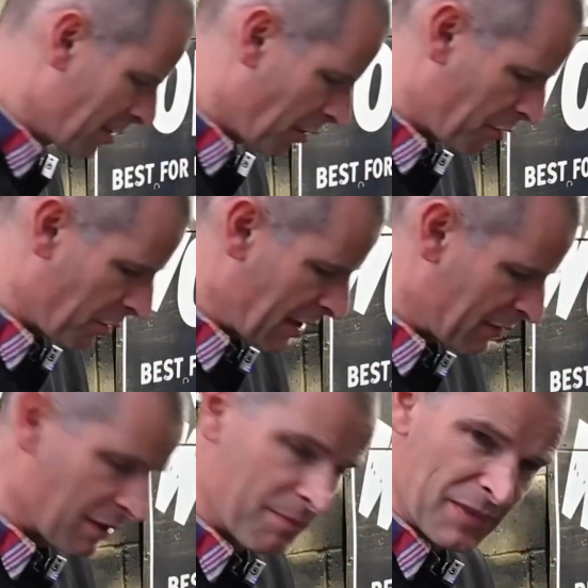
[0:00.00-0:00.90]
go through and have
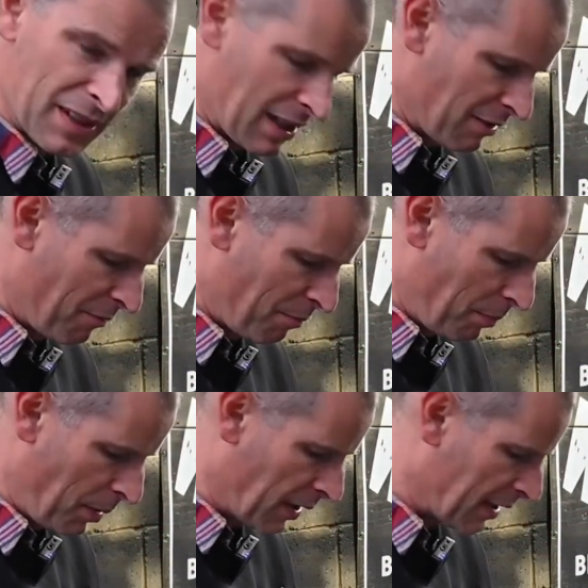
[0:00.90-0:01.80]
to, to kind of
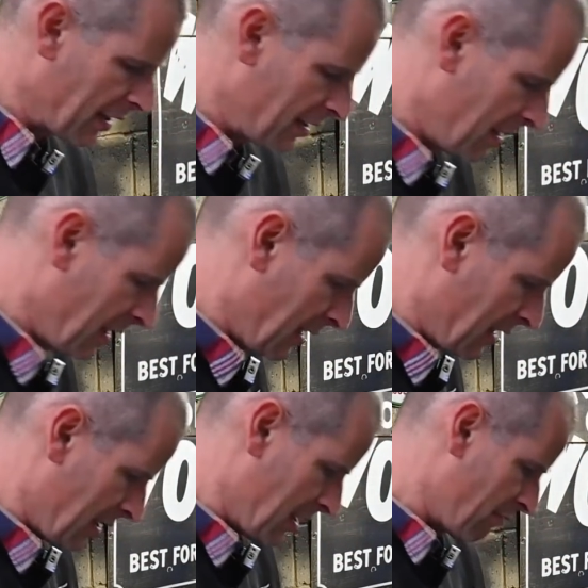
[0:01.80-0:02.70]
plug it
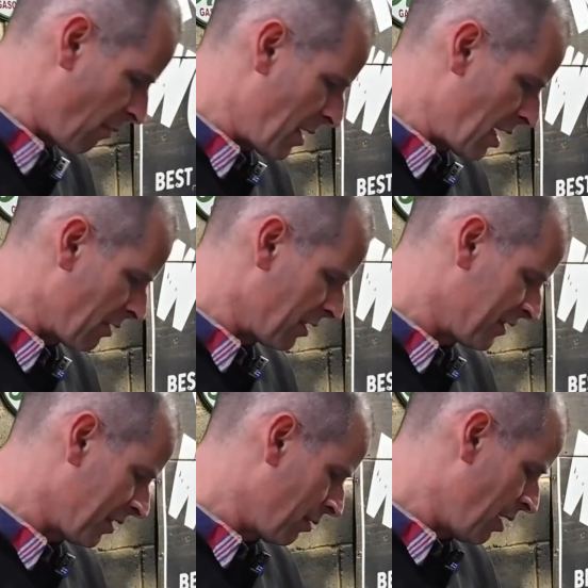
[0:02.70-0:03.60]
and repair it.
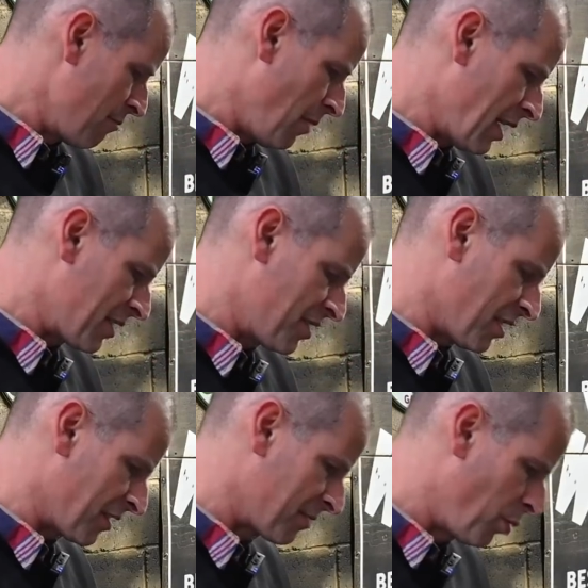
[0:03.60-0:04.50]
So I might
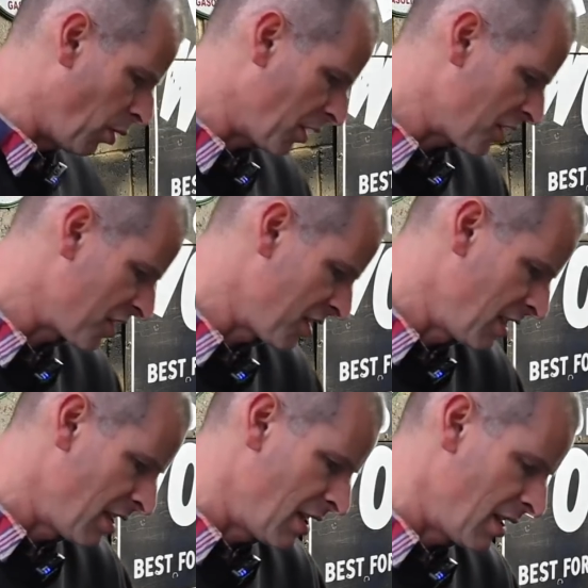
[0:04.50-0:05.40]
just polish,
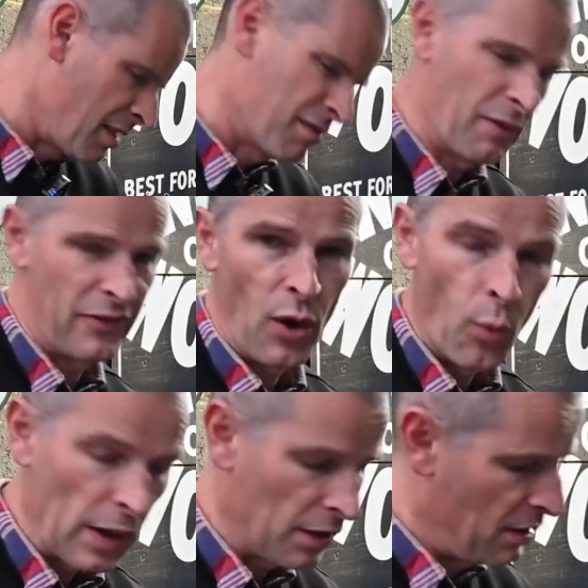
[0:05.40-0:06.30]
so I
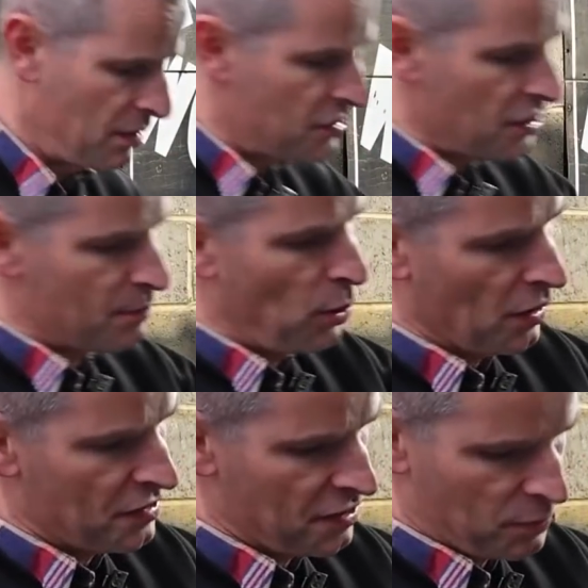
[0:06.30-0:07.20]
will just
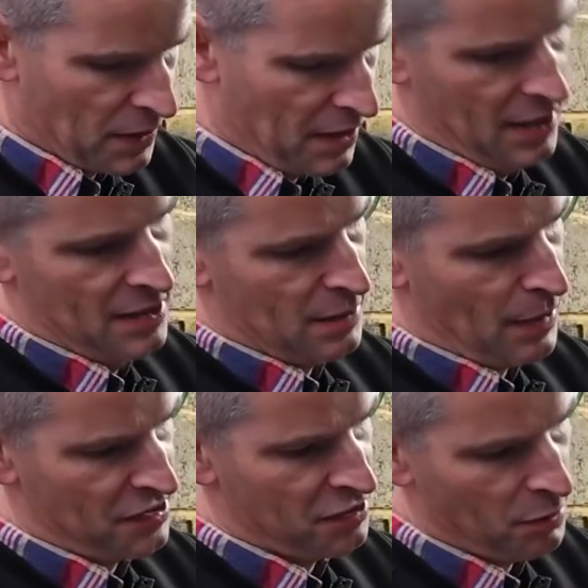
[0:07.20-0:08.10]
polish this one to
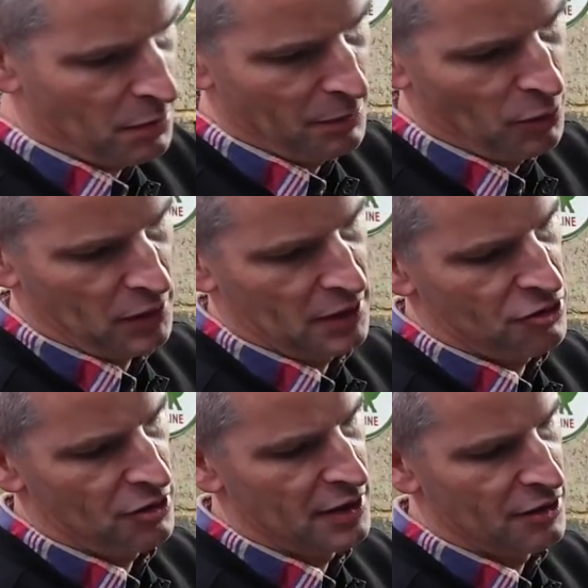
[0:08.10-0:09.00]
match this one, but I'm not going to
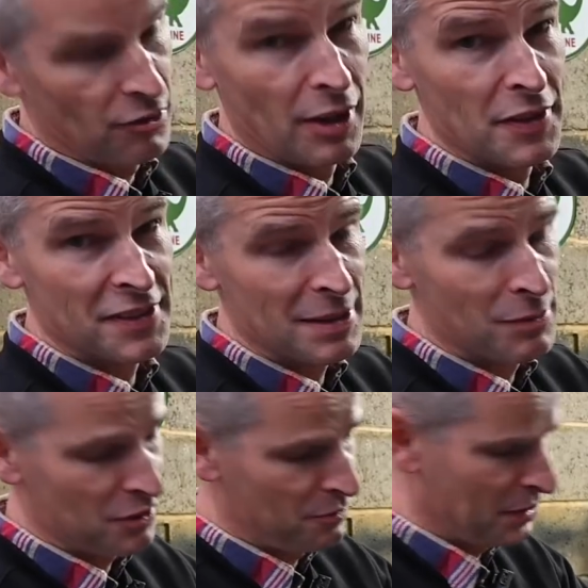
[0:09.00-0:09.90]
try and grind the
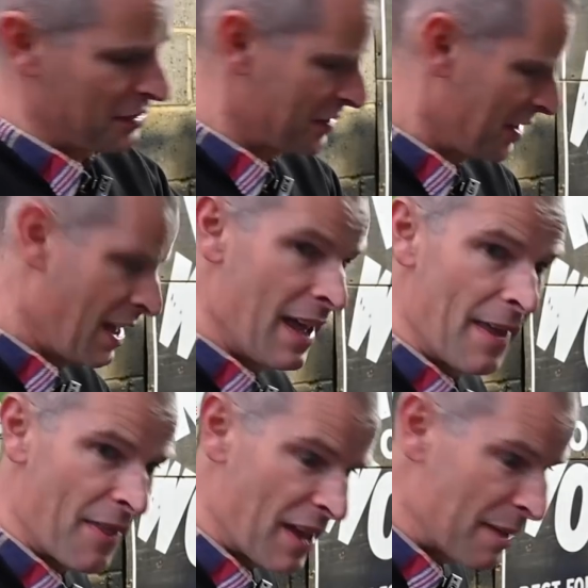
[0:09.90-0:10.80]
seams off, because
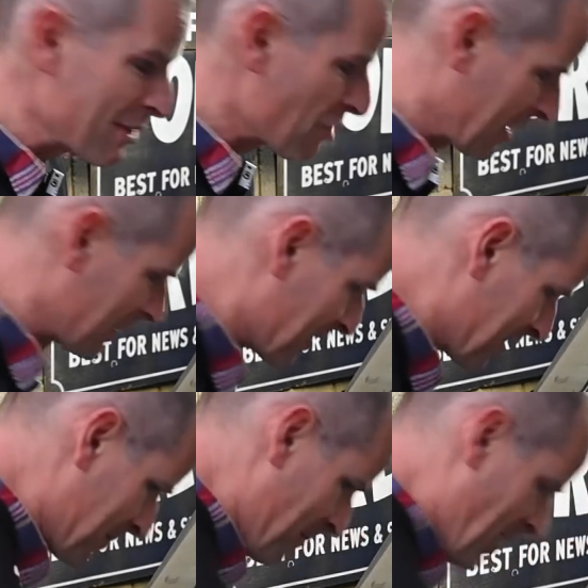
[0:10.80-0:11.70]
there be dragons.
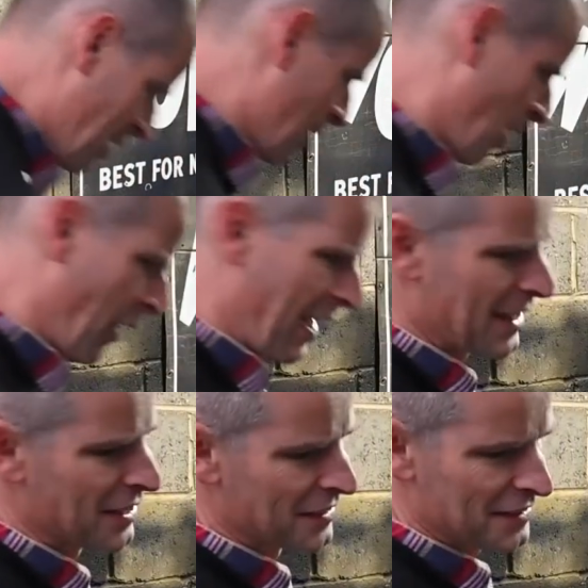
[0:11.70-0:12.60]
Now that
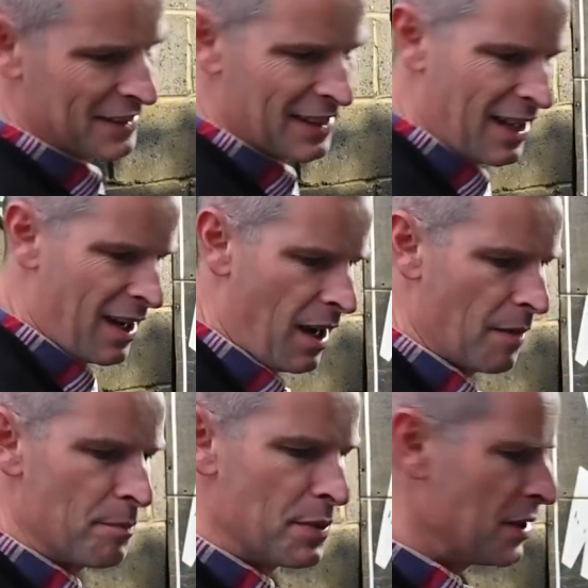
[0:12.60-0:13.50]
is a
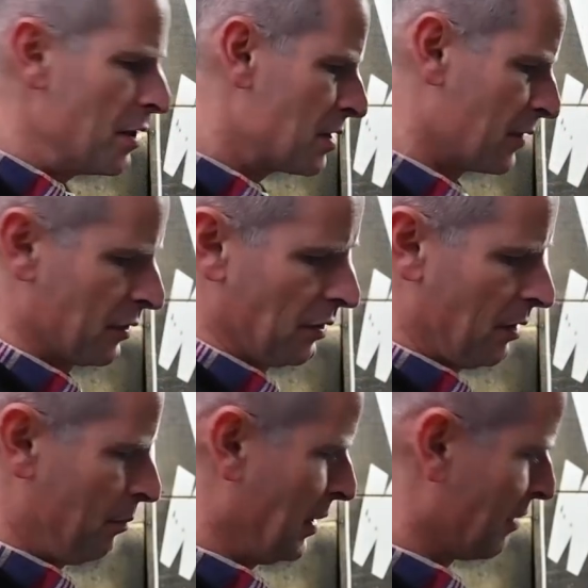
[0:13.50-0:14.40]
beautiful
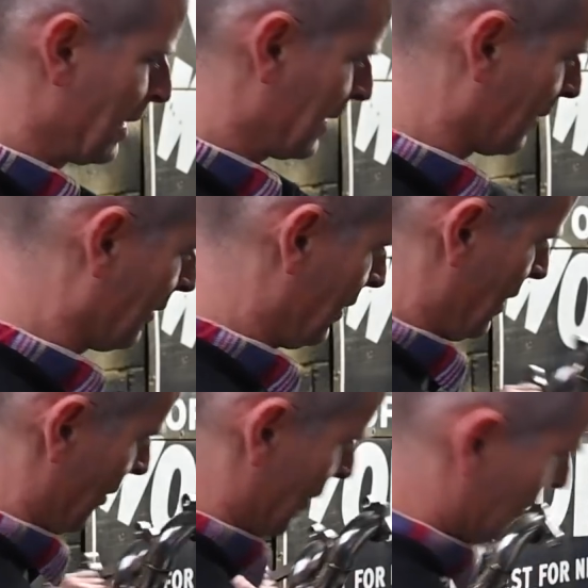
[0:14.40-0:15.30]
bit of metal that